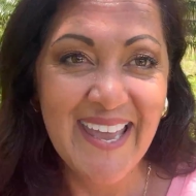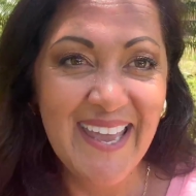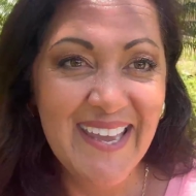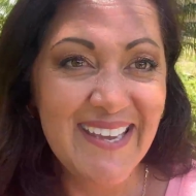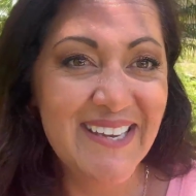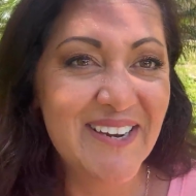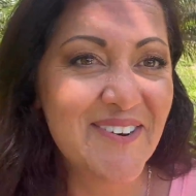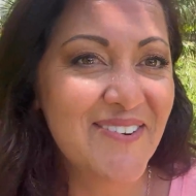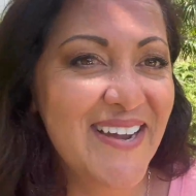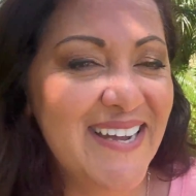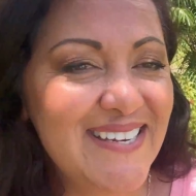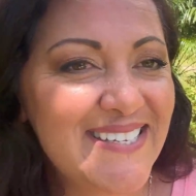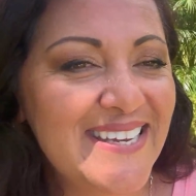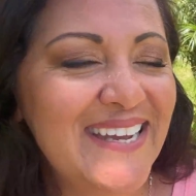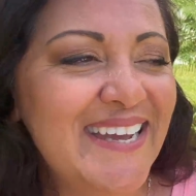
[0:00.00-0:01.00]

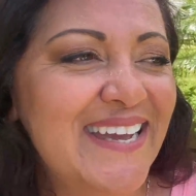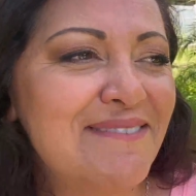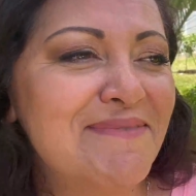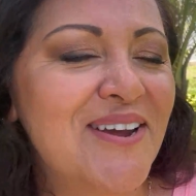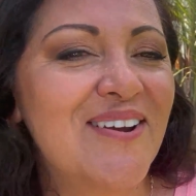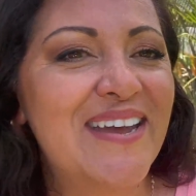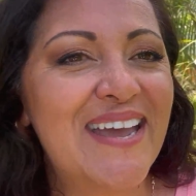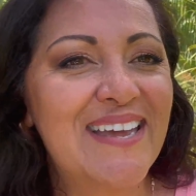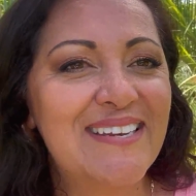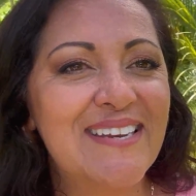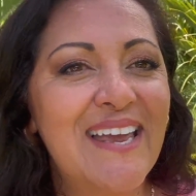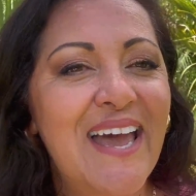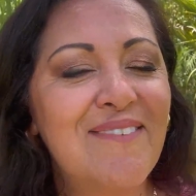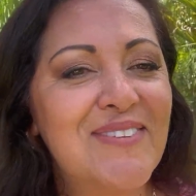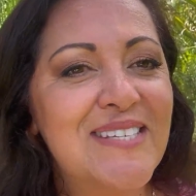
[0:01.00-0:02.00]
Randy and Marianne
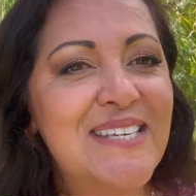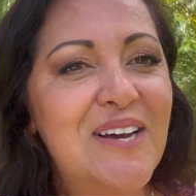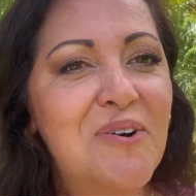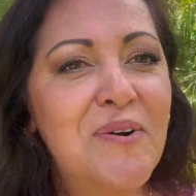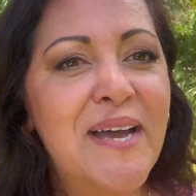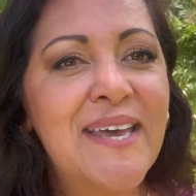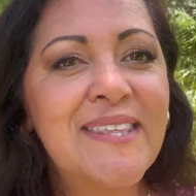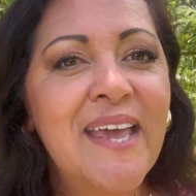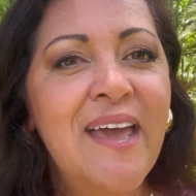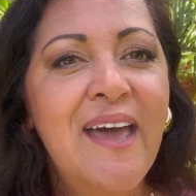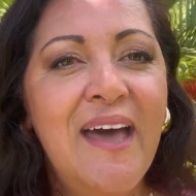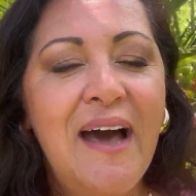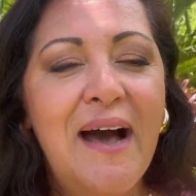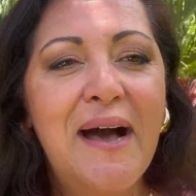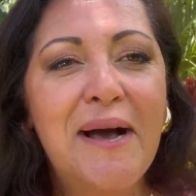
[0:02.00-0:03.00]
have to deal with.
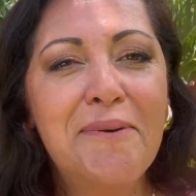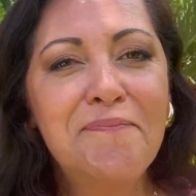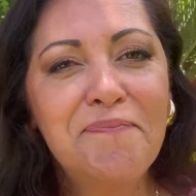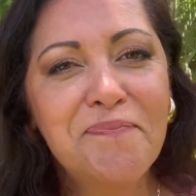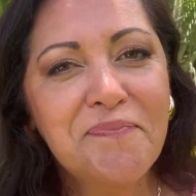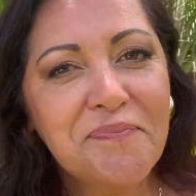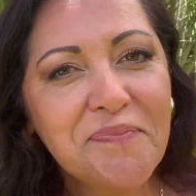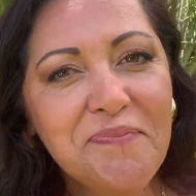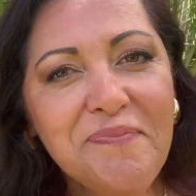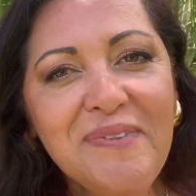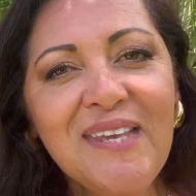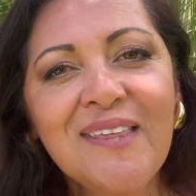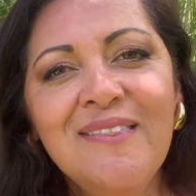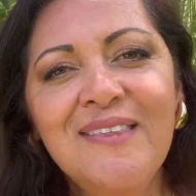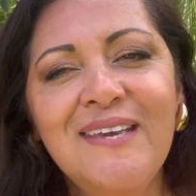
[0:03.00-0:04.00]

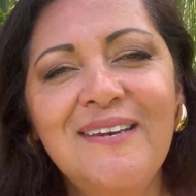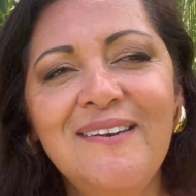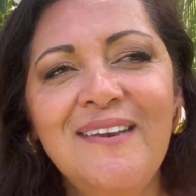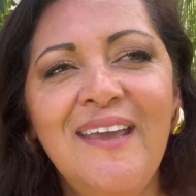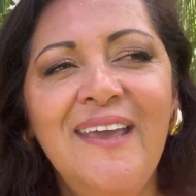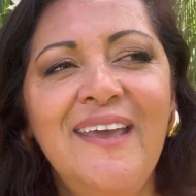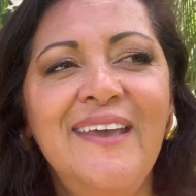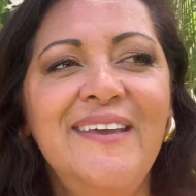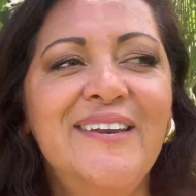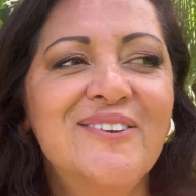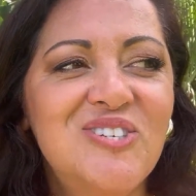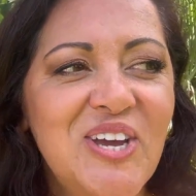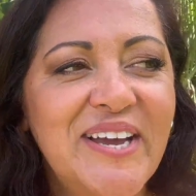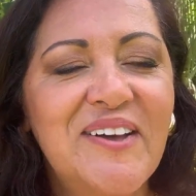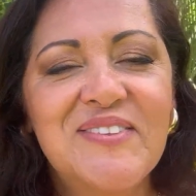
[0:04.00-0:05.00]
Then
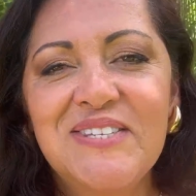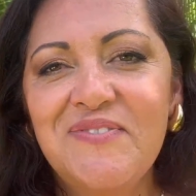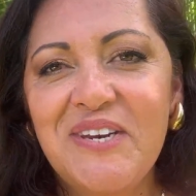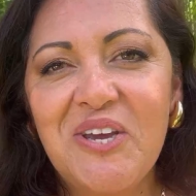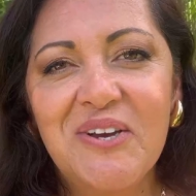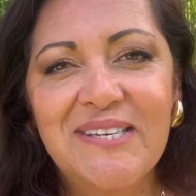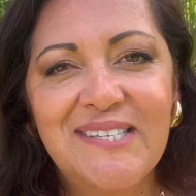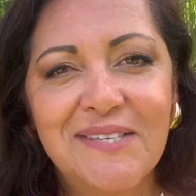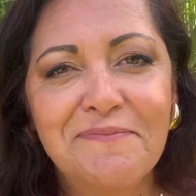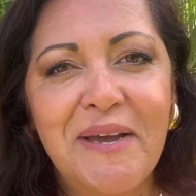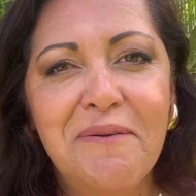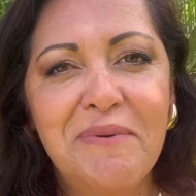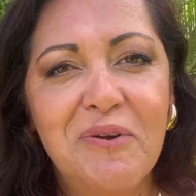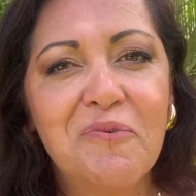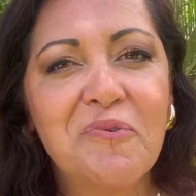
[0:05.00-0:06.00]
check out this video because this
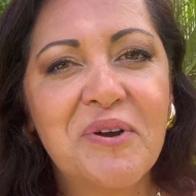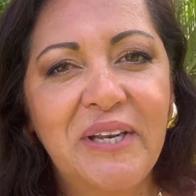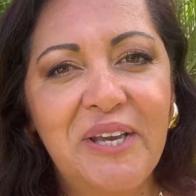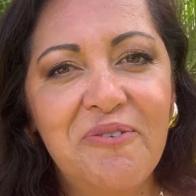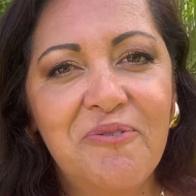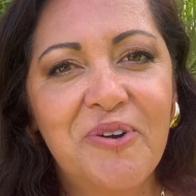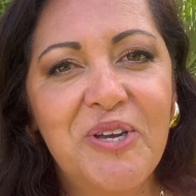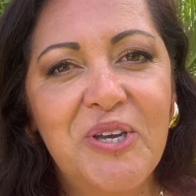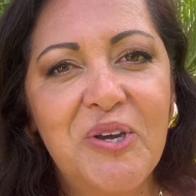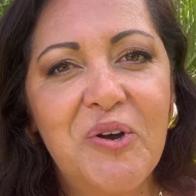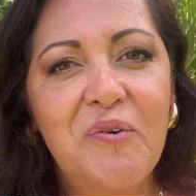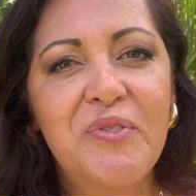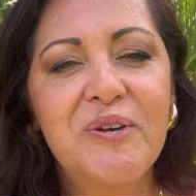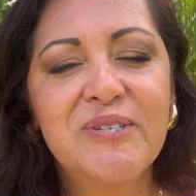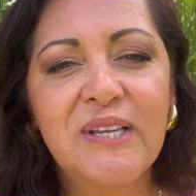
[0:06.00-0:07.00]
might be really for
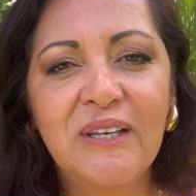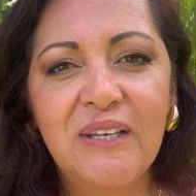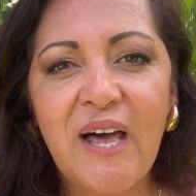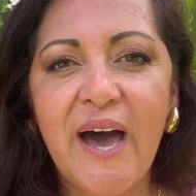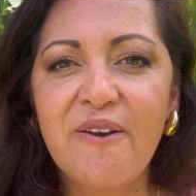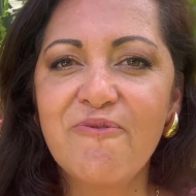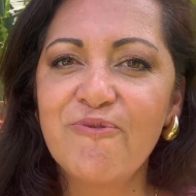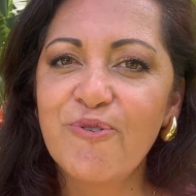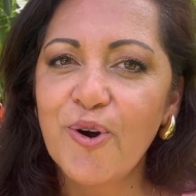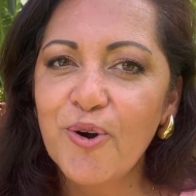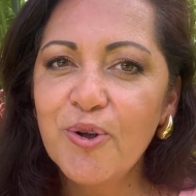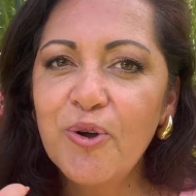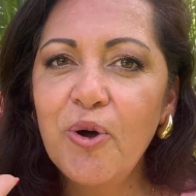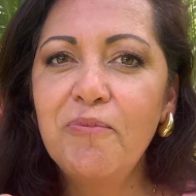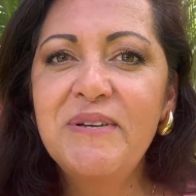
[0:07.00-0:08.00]
you. There's a lot of
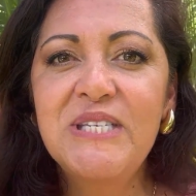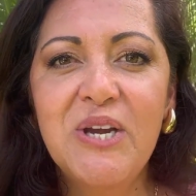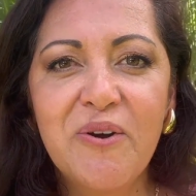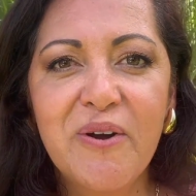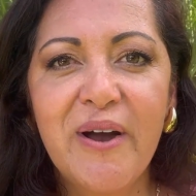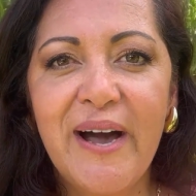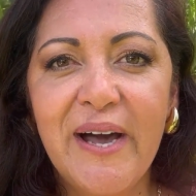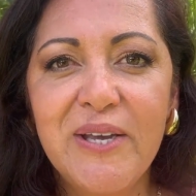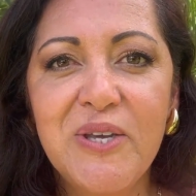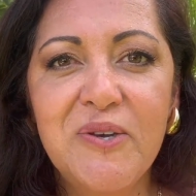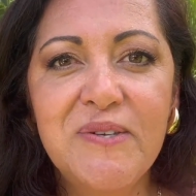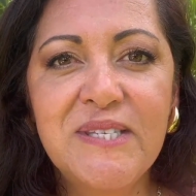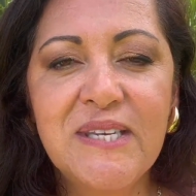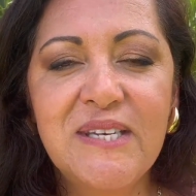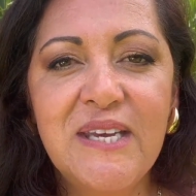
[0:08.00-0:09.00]
vertical material
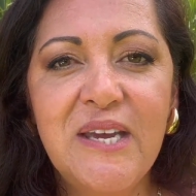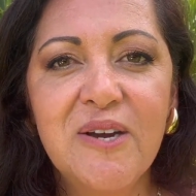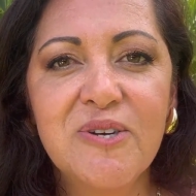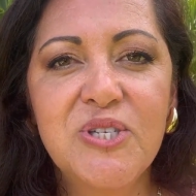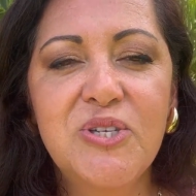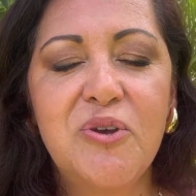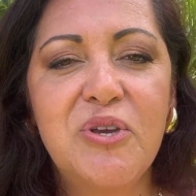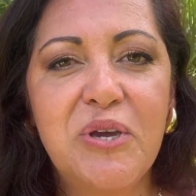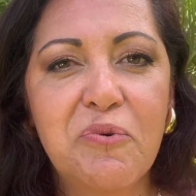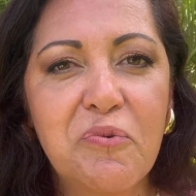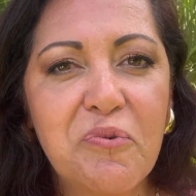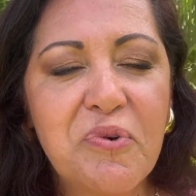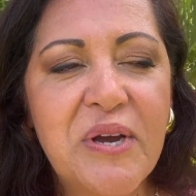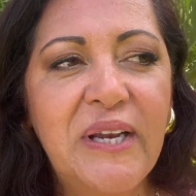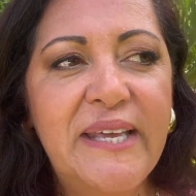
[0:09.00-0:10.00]
used in here, so you can
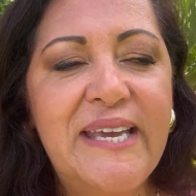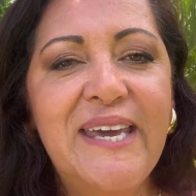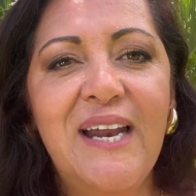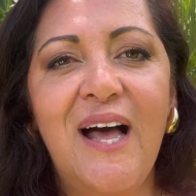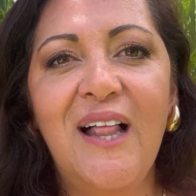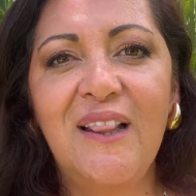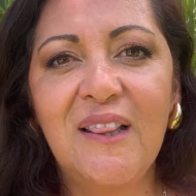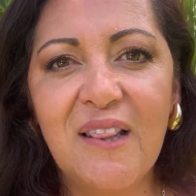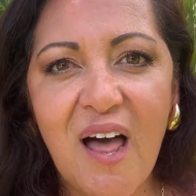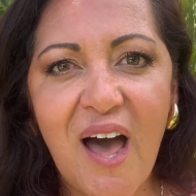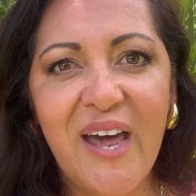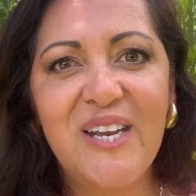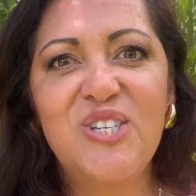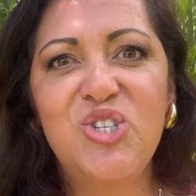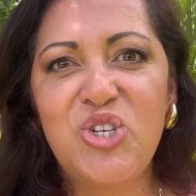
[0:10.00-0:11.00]
really get a
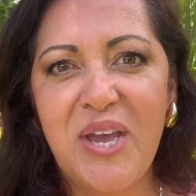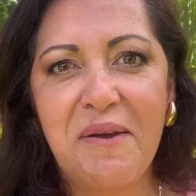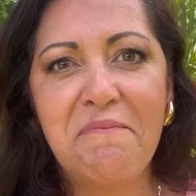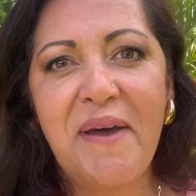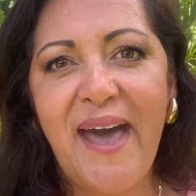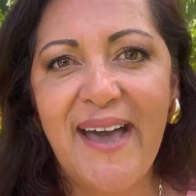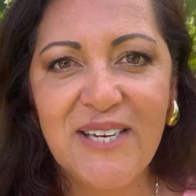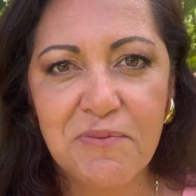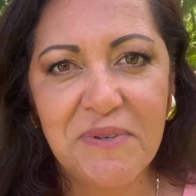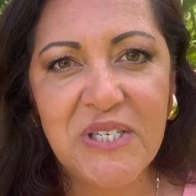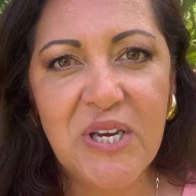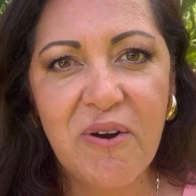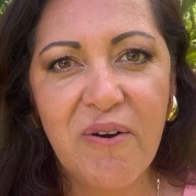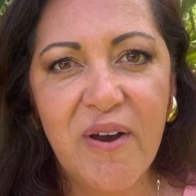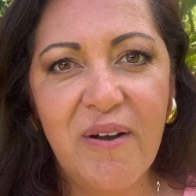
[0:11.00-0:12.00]
lot of jam-packed
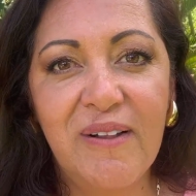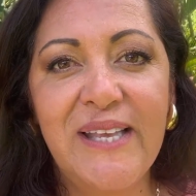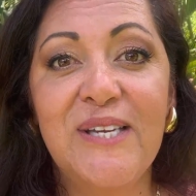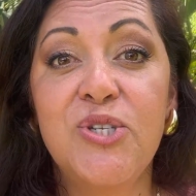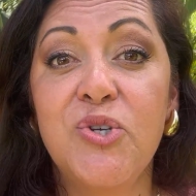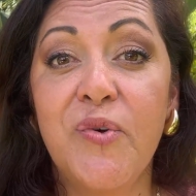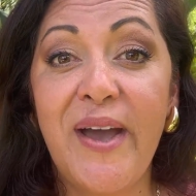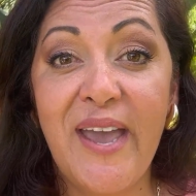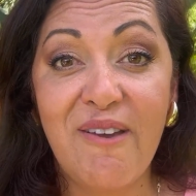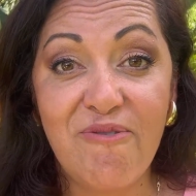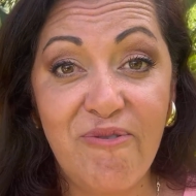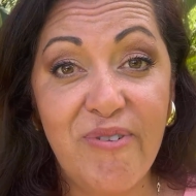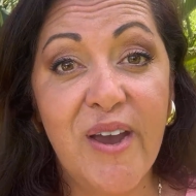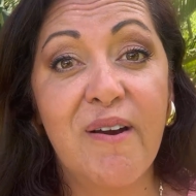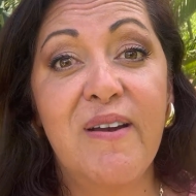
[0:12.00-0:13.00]
material into a
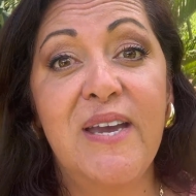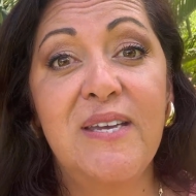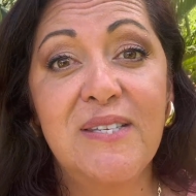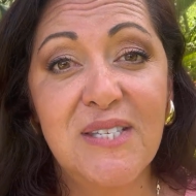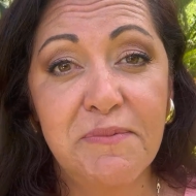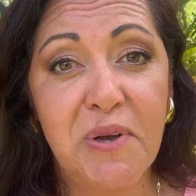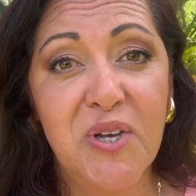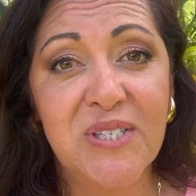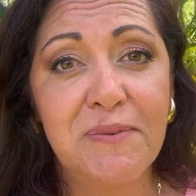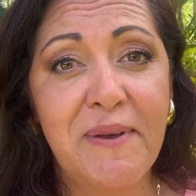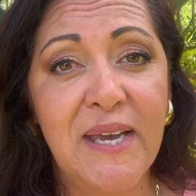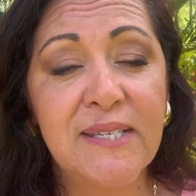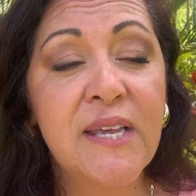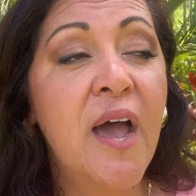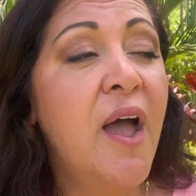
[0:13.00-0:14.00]
very small space.